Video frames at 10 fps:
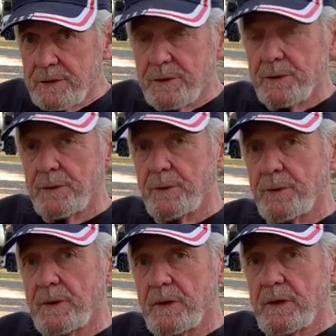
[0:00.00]
to
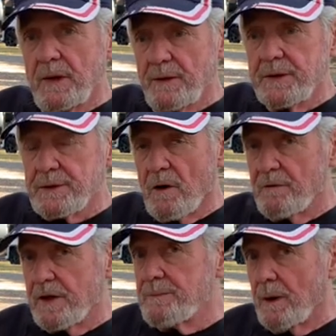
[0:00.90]
this
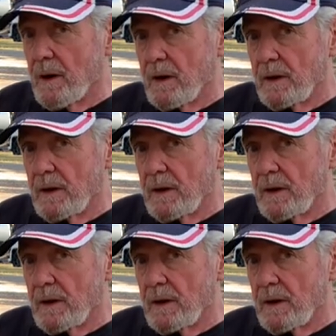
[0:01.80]
RV park.